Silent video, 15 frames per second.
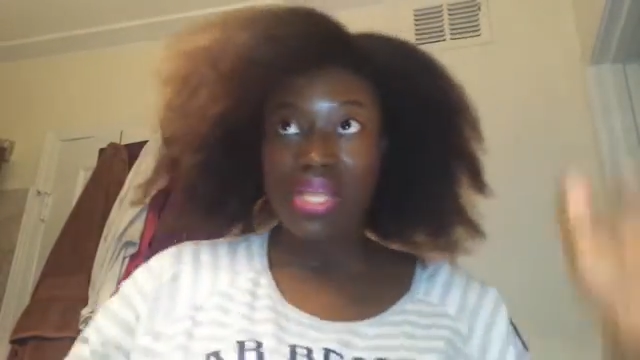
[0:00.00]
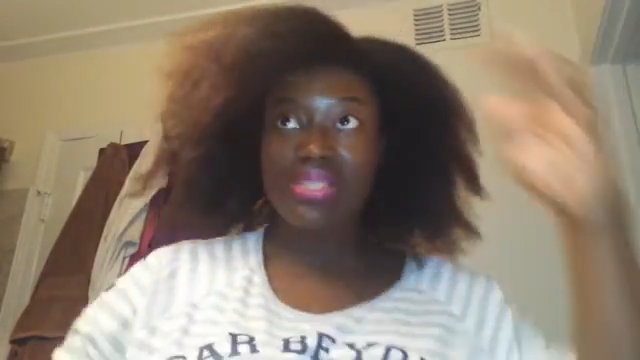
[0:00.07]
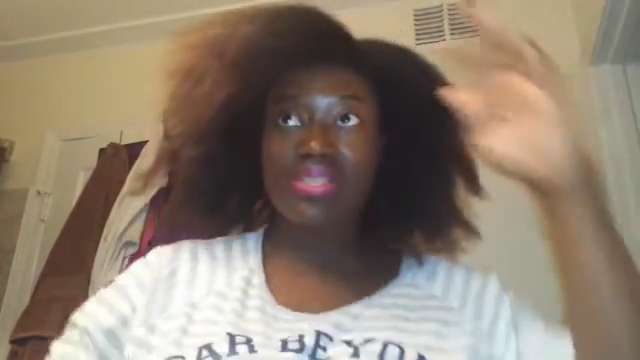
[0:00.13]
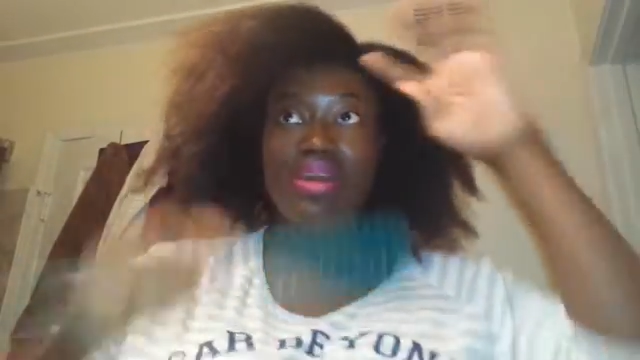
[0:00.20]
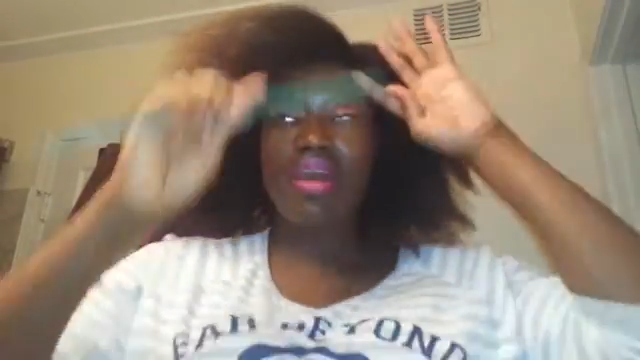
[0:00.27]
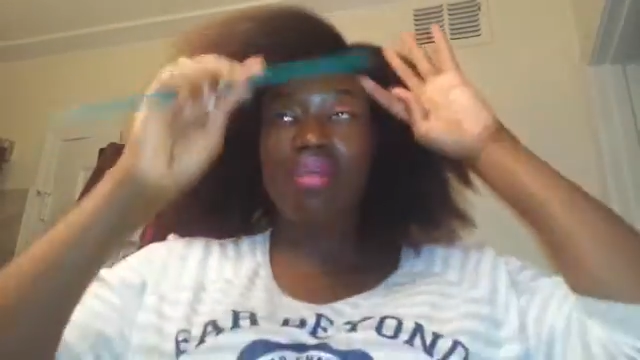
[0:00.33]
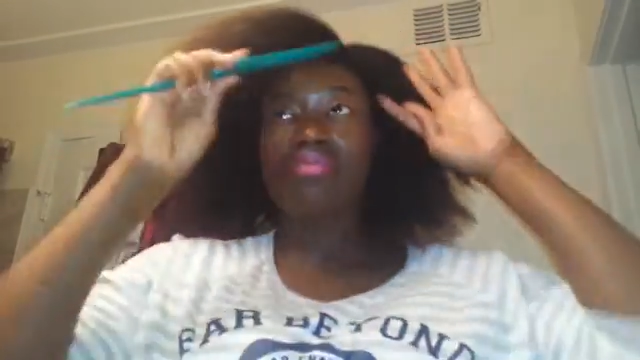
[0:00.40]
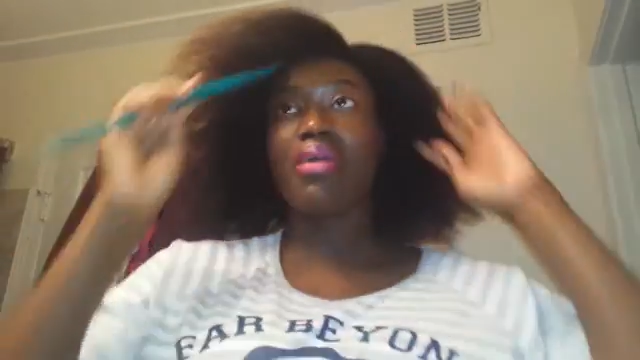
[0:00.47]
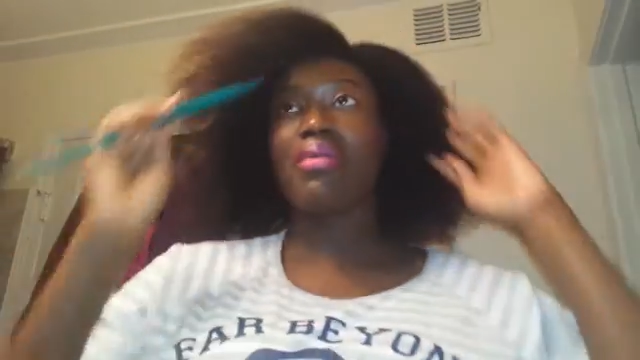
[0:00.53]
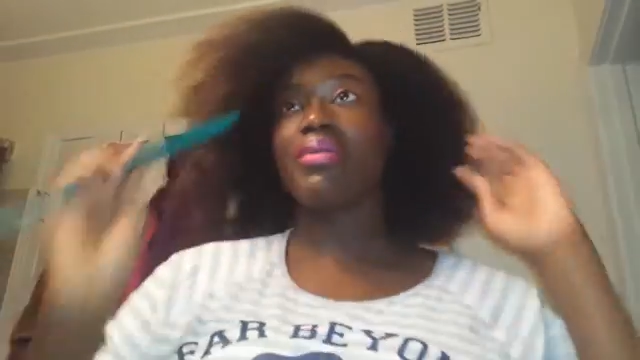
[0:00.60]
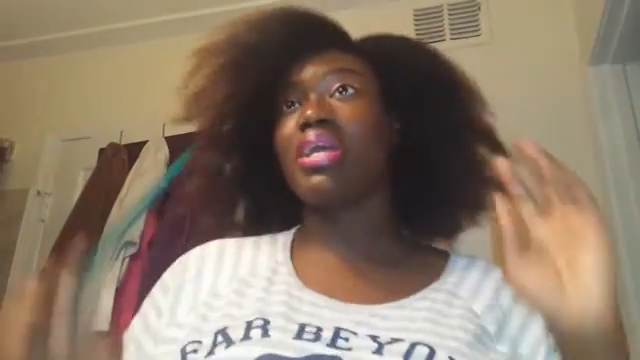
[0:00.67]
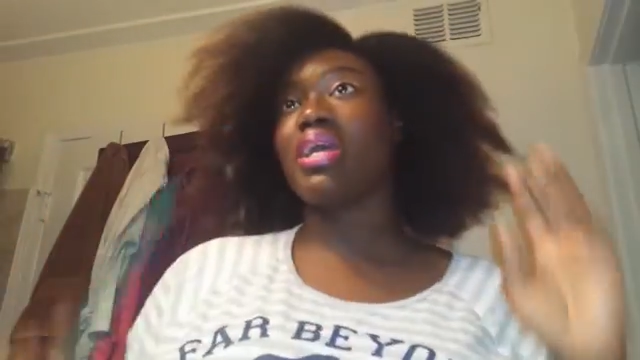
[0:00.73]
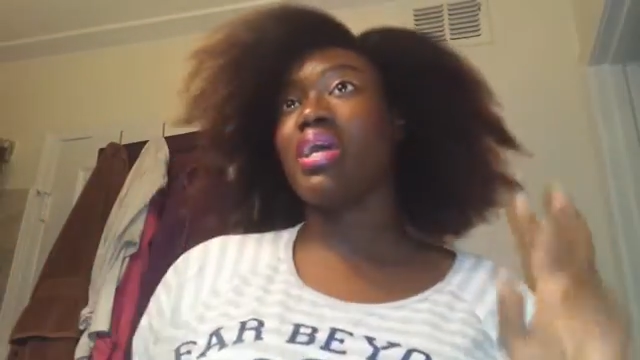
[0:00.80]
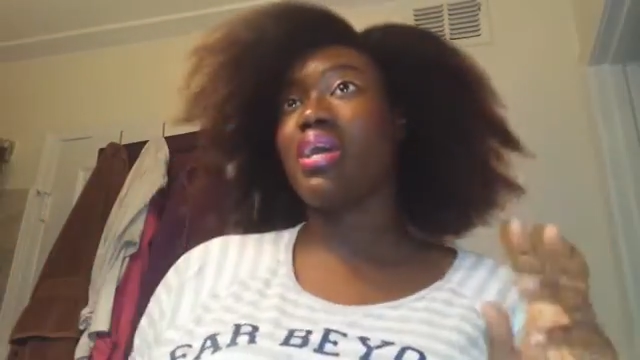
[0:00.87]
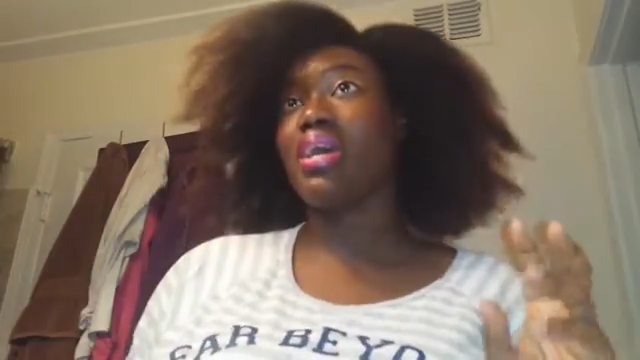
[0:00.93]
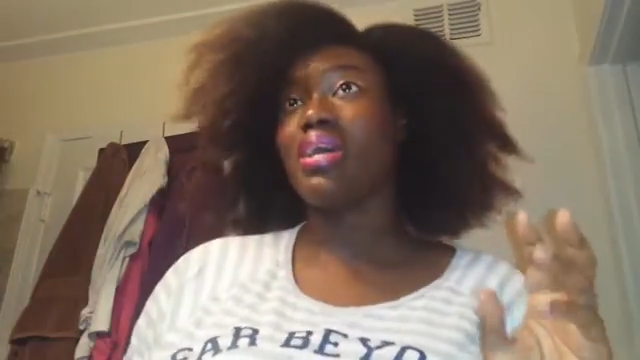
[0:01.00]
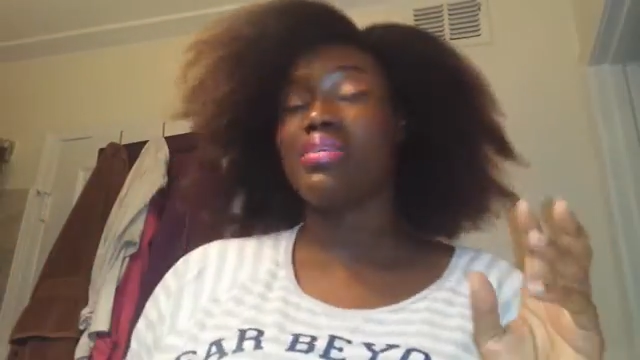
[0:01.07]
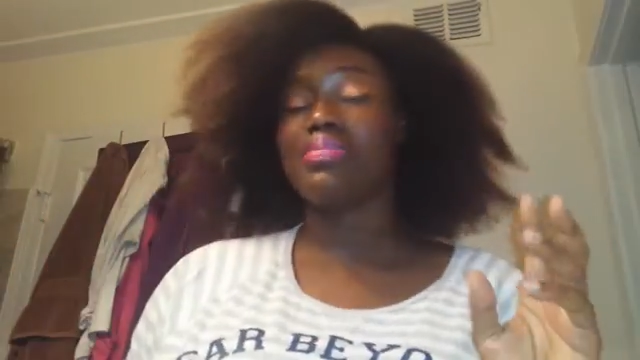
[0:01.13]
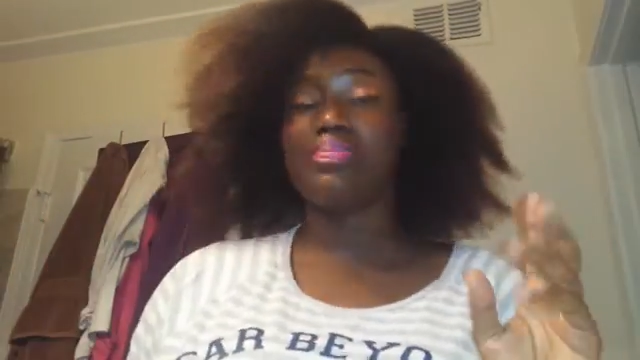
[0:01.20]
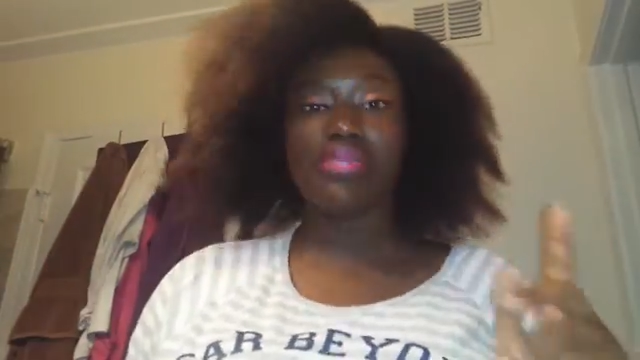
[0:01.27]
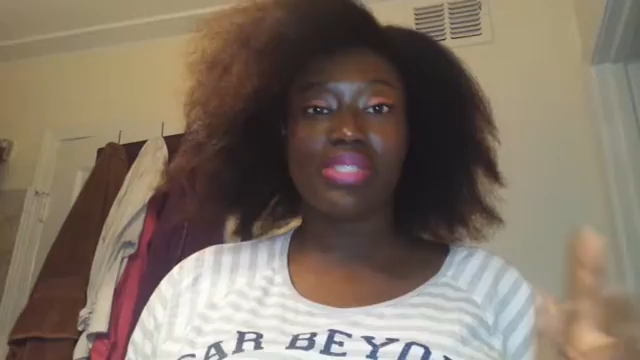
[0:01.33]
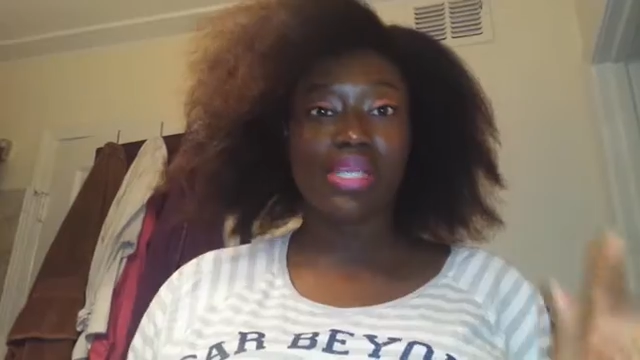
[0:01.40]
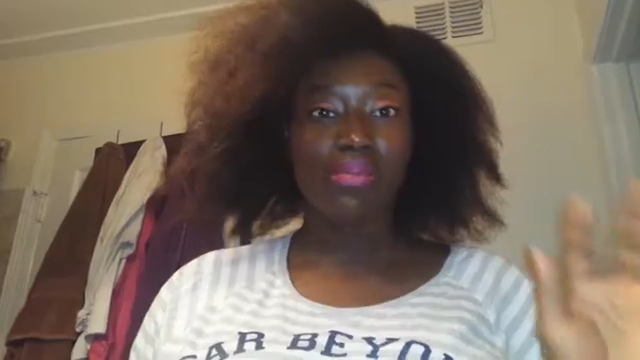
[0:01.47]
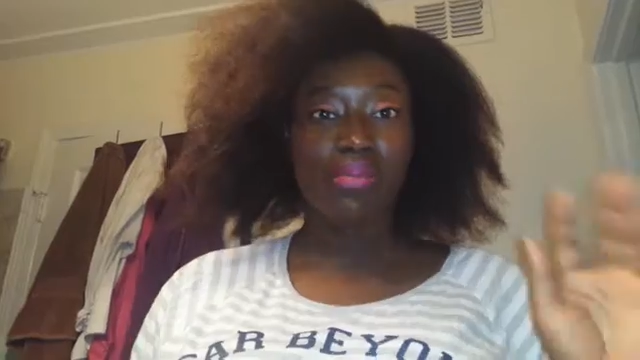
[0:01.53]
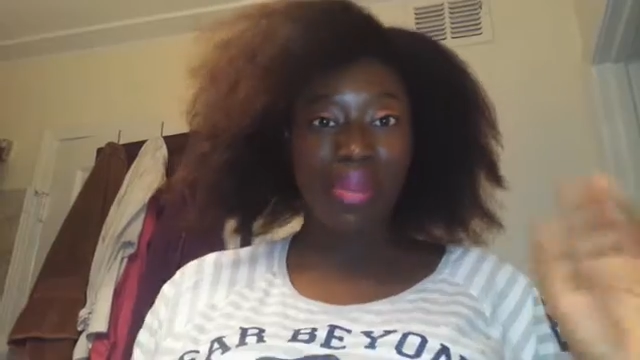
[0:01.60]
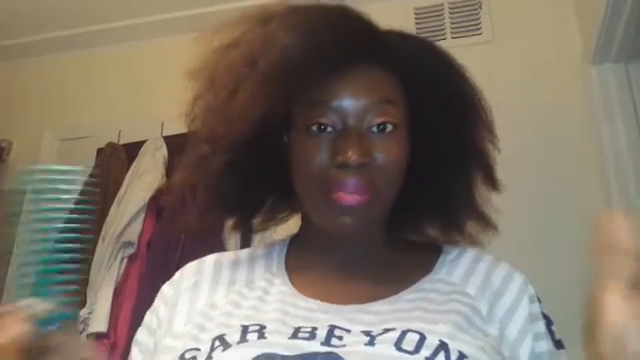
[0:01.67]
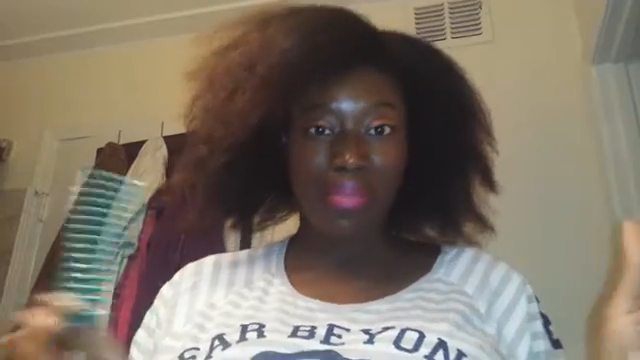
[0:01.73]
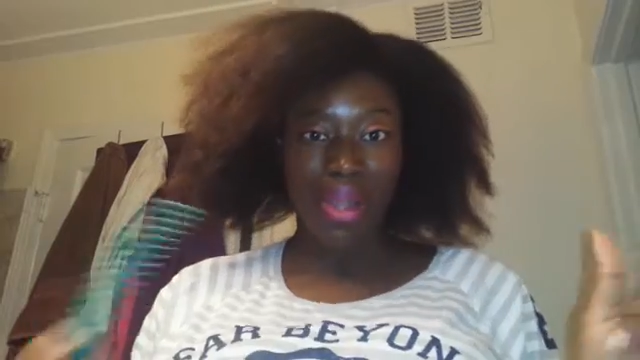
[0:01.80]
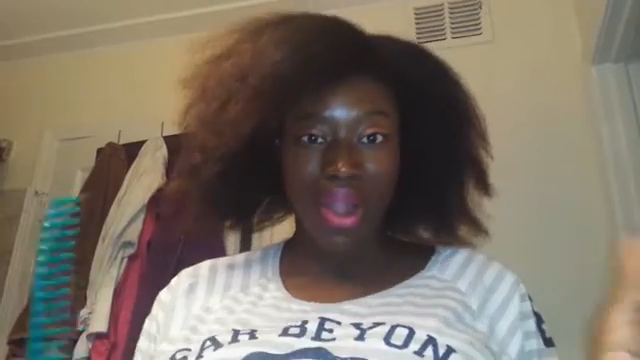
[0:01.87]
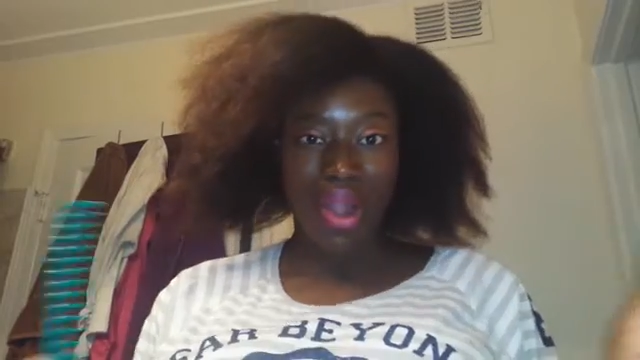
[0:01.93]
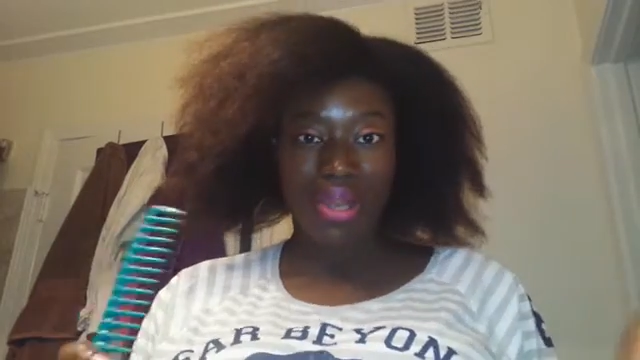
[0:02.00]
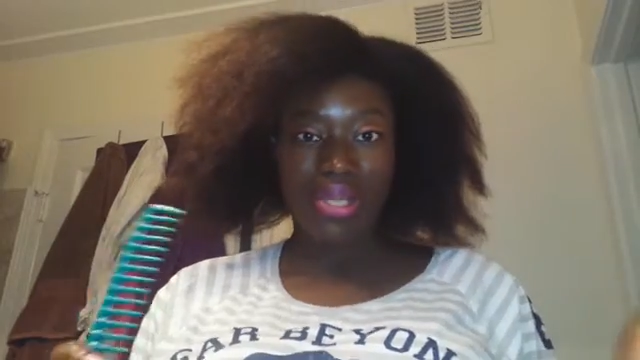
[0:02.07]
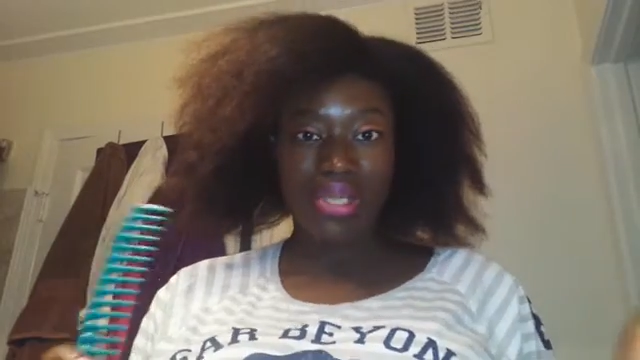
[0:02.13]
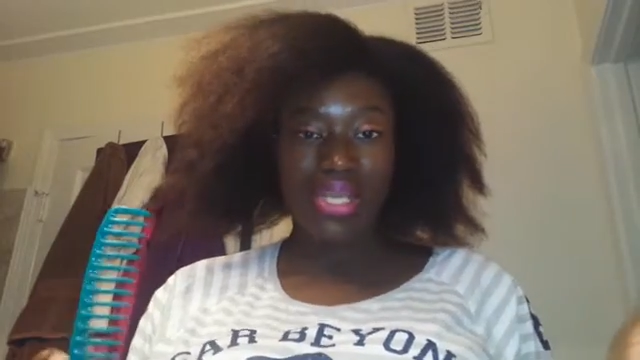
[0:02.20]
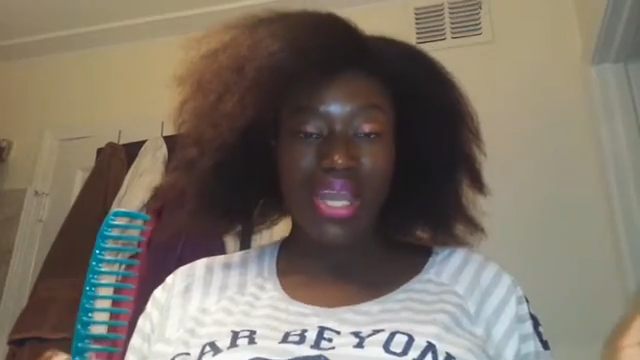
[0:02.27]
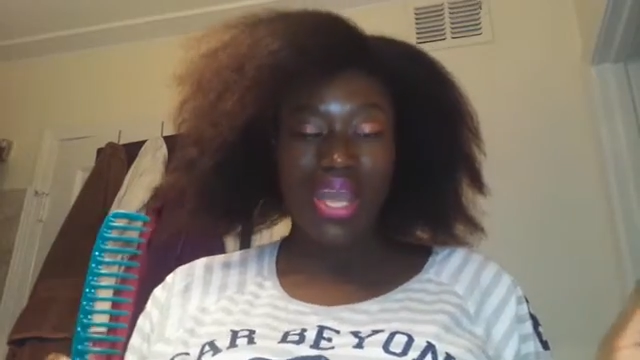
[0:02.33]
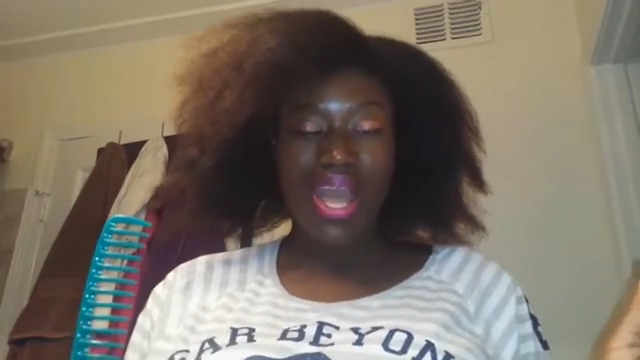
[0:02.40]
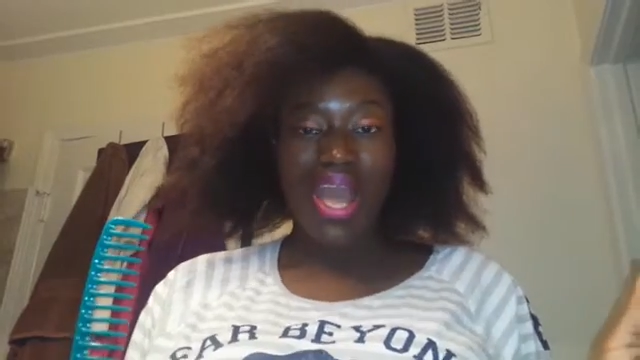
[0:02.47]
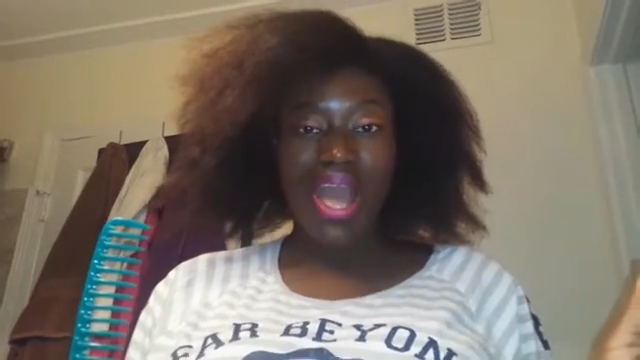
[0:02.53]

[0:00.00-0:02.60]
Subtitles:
So I've already did my part.